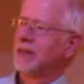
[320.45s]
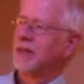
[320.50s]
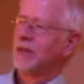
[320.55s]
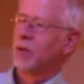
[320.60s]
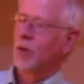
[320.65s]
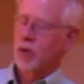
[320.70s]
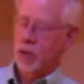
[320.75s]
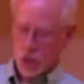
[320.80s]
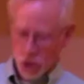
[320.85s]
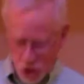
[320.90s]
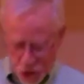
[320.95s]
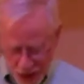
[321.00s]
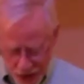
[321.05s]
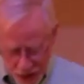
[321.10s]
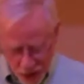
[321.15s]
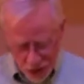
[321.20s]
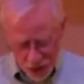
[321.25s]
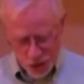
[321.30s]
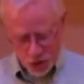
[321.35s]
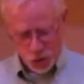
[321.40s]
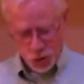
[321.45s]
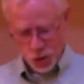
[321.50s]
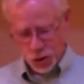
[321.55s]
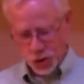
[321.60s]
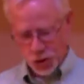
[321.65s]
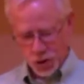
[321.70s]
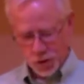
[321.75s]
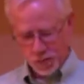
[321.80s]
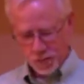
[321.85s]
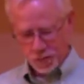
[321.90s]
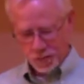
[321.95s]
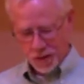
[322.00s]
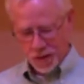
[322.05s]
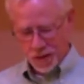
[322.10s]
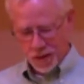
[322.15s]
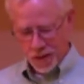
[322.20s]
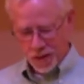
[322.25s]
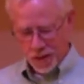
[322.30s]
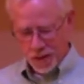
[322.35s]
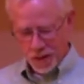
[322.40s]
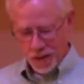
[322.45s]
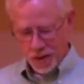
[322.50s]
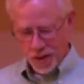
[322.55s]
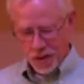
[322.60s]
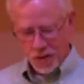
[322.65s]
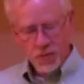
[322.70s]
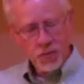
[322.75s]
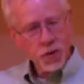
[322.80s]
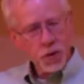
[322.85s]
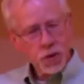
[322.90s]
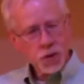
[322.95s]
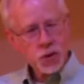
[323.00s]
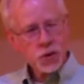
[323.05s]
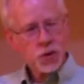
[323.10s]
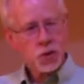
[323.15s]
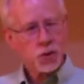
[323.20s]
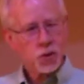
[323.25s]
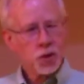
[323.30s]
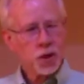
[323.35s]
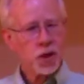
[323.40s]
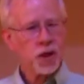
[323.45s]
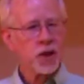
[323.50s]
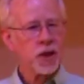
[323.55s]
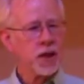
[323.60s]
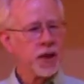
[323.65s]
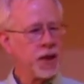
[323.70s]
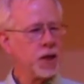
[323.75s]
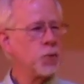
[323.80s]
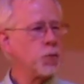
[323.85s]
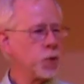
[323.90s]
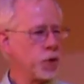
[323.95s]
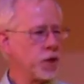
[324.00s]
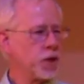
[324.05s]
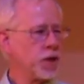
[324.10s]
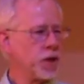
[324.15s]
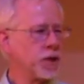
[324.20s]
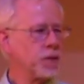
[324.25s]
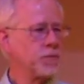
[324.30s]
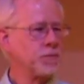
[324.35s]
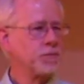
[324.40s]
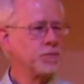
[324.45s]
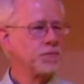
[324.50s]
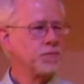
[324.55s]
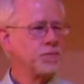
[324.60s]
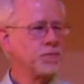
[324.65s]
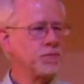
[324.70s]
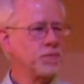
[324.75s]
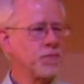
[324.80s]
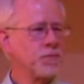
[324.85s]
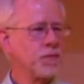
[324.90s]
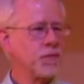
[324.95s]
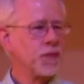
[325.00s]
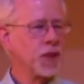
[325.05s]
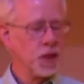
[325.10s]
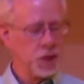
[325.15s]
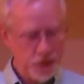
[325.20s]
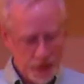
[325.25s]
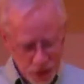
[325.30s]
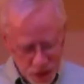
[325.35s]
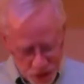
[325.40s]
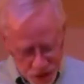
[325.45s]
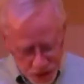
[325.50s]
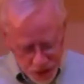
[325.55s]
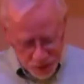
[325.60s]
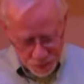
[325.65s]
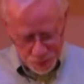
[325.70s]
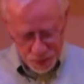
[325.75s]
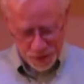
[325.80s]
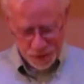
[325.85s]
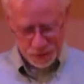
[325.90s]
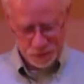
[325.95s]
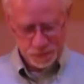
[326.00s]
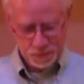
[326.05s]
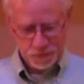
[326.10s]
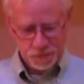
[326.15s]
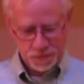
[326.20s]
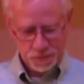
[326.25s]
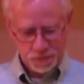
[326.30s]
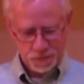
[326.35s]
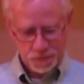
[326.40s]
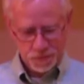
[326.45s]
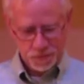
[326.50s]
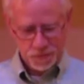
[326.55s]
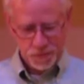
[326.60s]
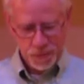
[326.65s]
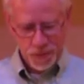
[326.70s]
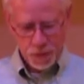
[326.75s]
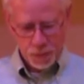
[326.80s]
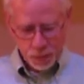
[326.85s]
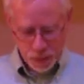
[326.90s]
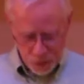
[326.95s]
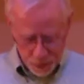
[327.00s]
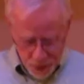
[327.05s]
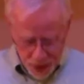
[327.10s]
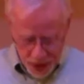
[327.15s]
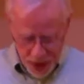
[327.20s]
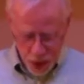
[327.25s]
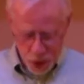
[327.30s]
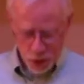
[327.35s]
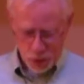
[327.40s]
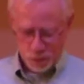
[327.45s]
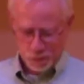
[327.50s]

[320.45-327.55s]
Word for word: or to challenge, first look inward. Dig deep. Prepare.